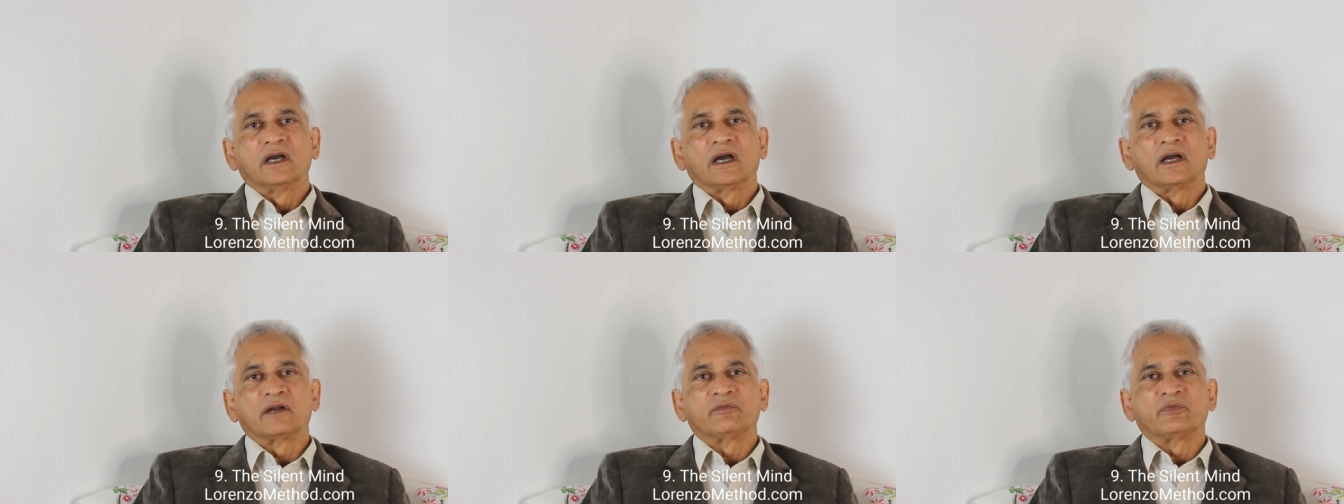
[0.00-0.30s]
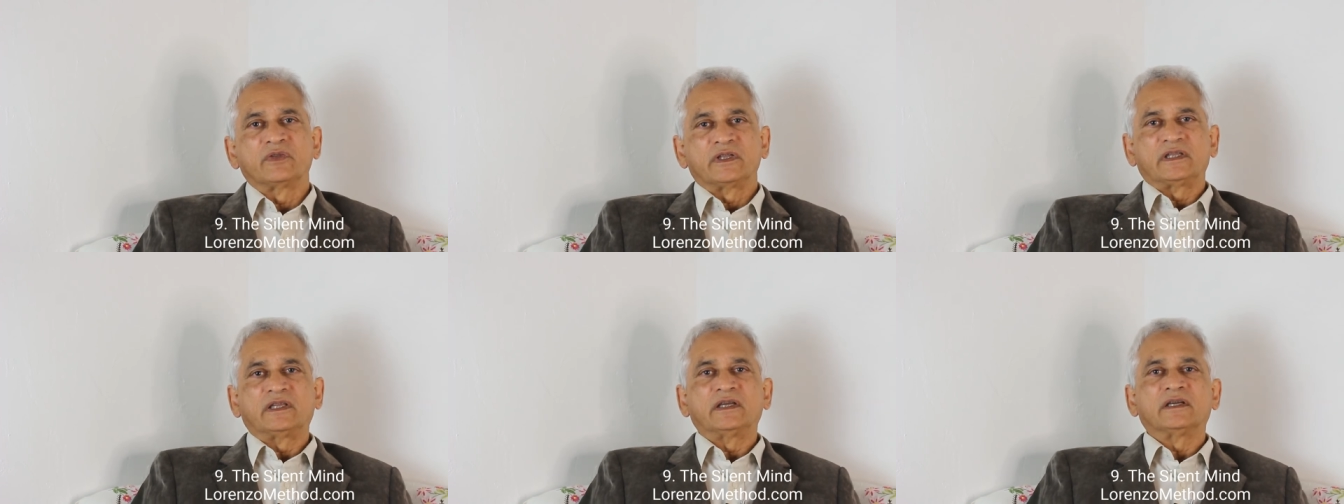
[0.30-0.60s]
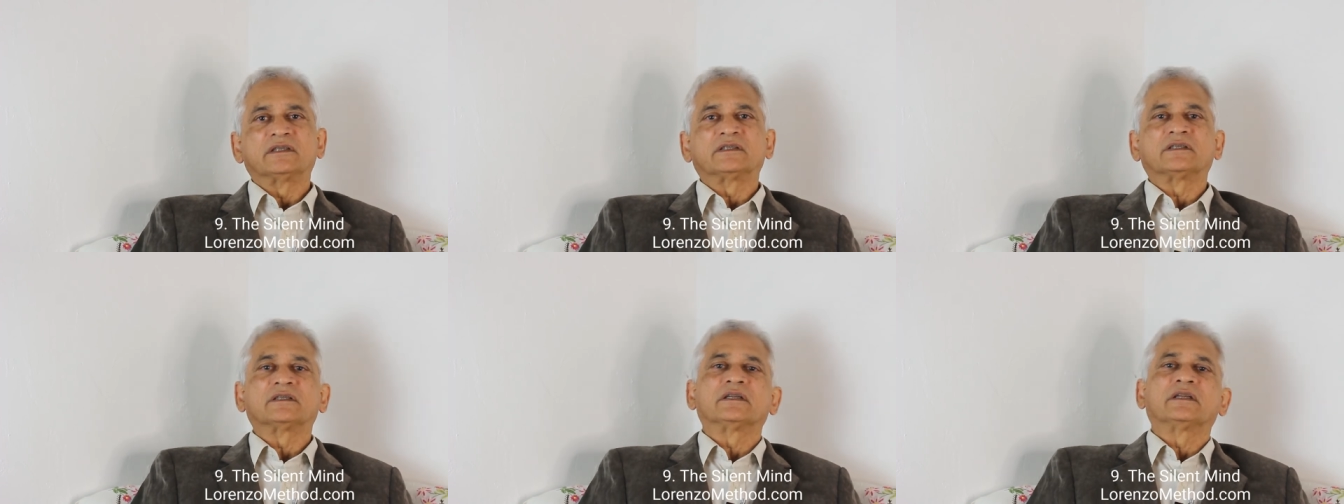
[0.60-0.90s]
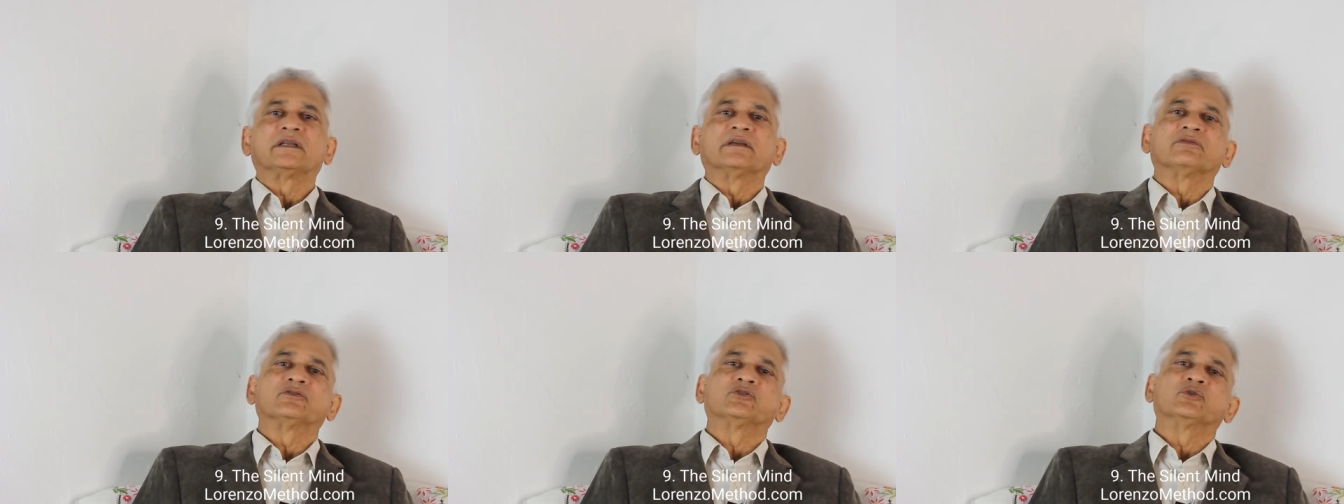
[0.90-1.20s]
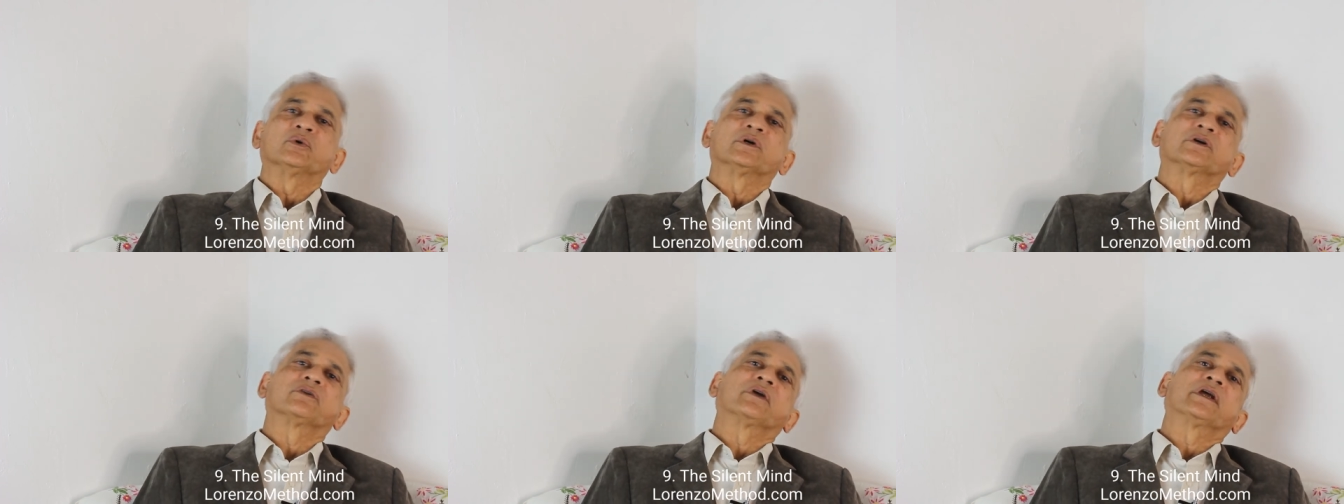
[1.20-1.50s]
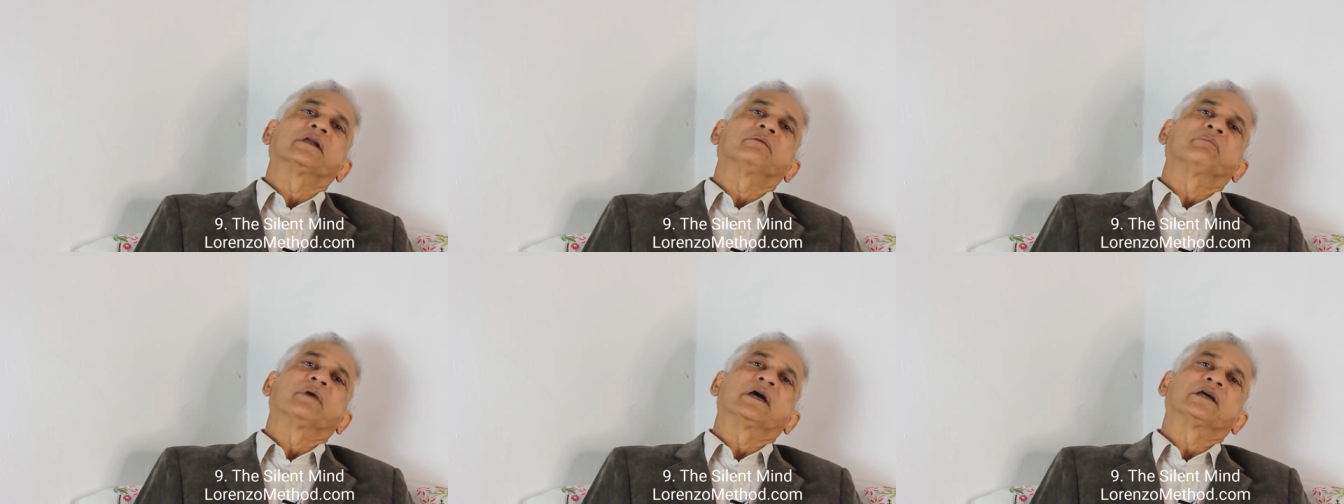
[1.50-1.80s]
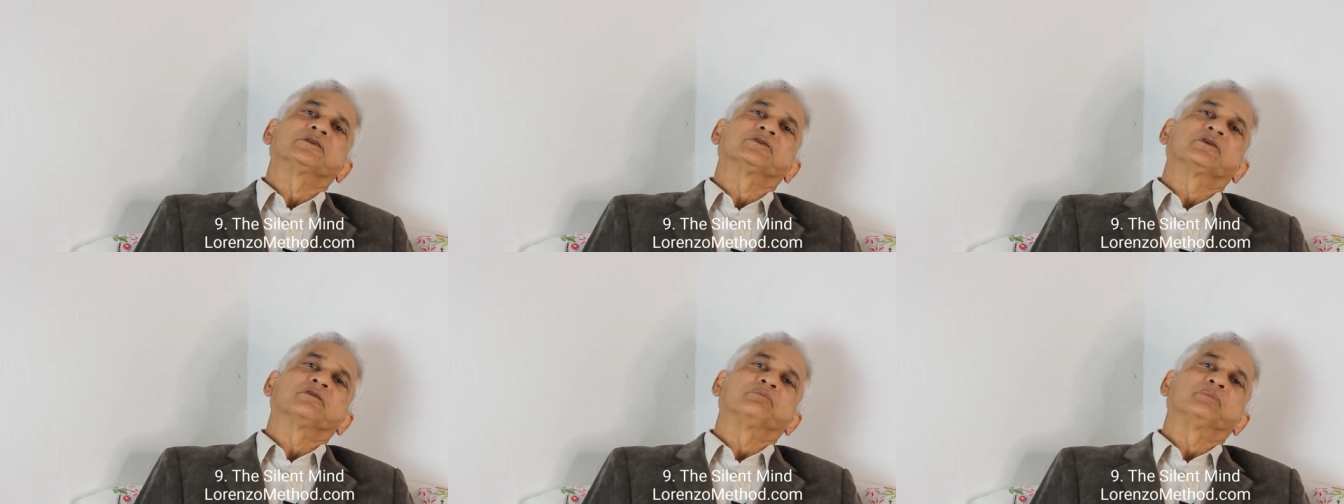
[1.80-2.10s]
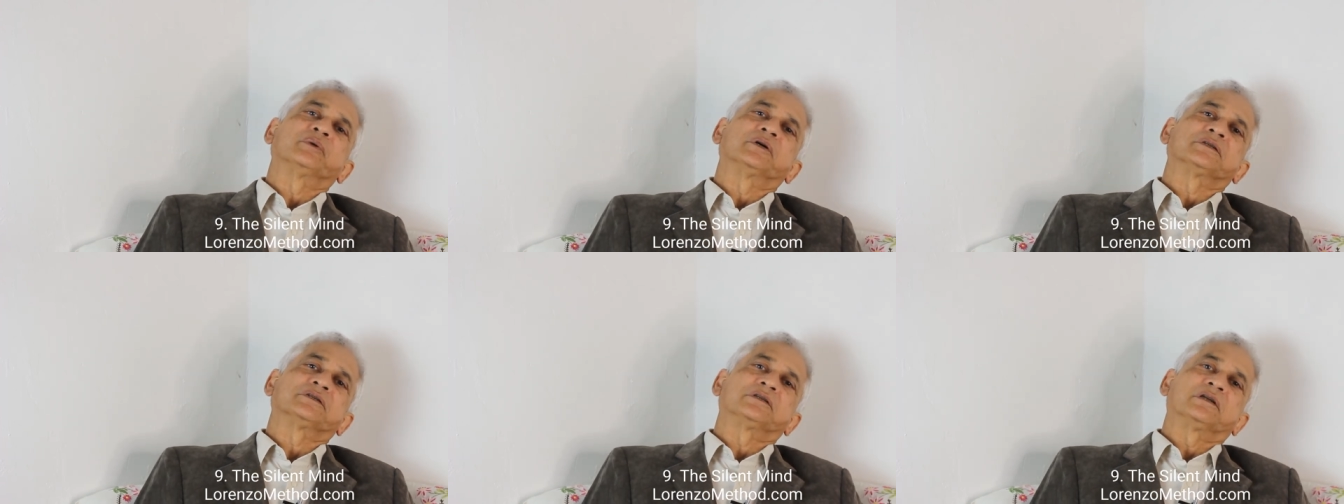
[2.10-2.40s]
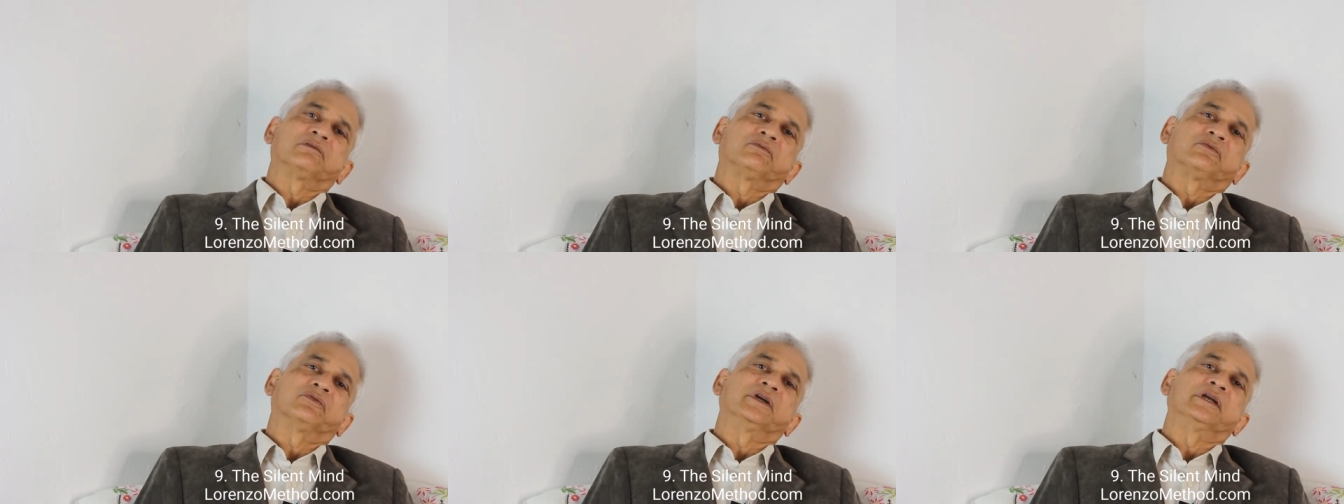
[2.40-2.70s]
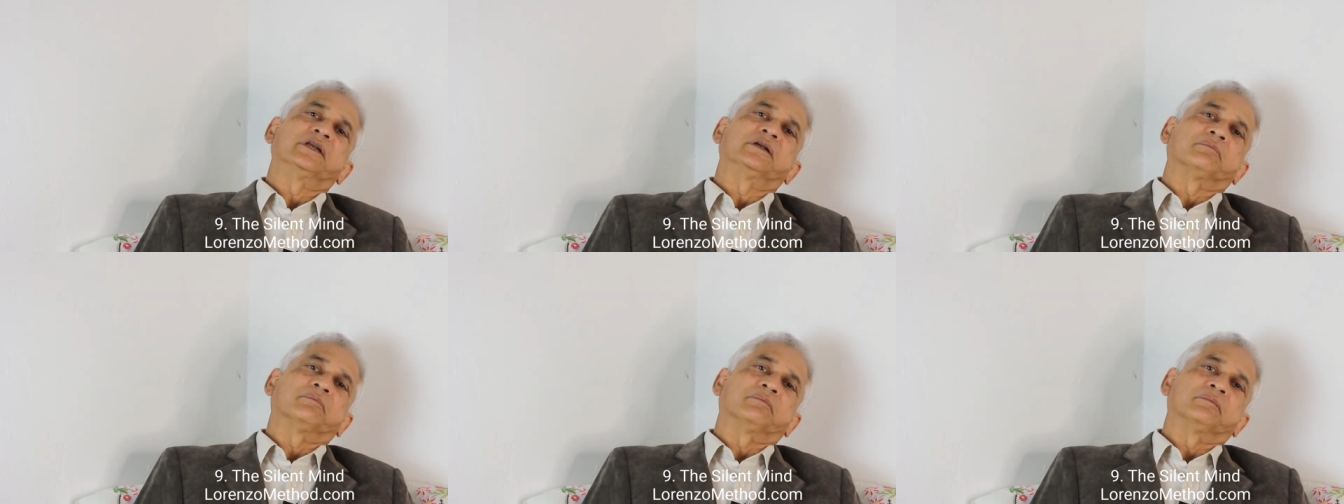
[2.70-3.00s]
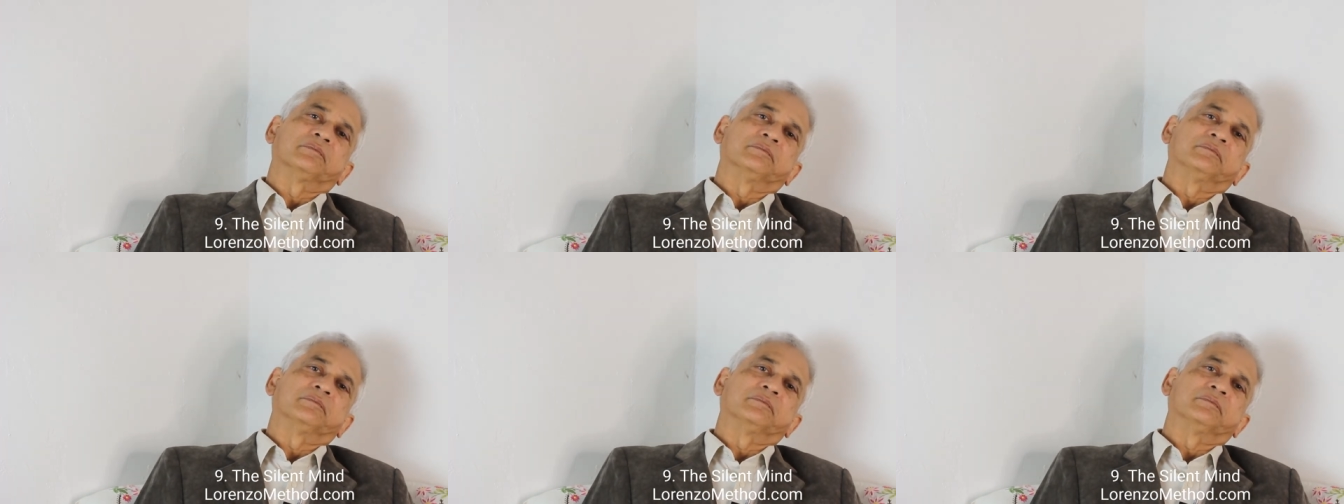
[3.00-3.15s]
And with this, it gives you a great measure of personal freedom.